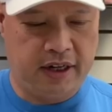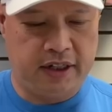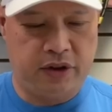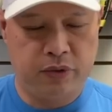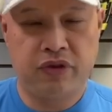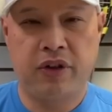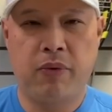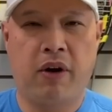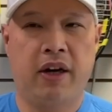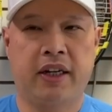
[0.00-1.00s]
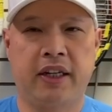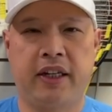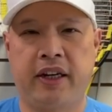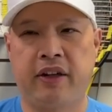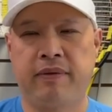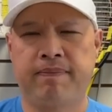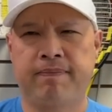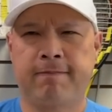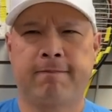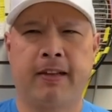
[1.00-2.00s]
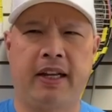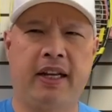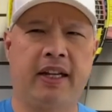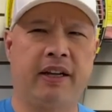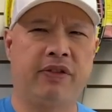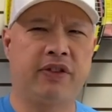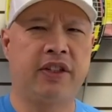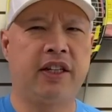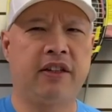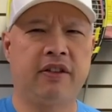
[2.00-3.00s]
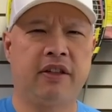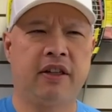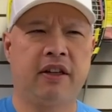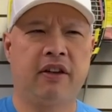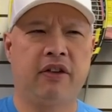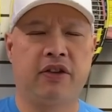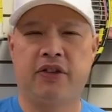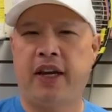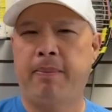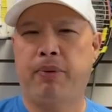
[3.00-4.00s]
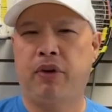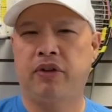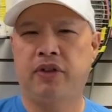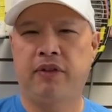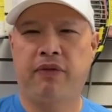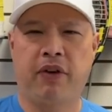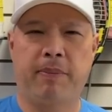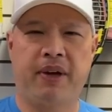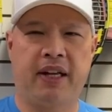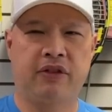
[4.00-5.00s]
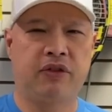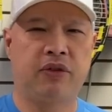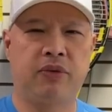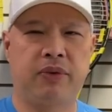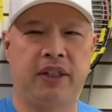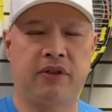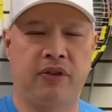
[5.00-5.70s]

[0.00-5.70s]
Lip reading: I usually walk in there and I've seen the same person for the past 2 weeks.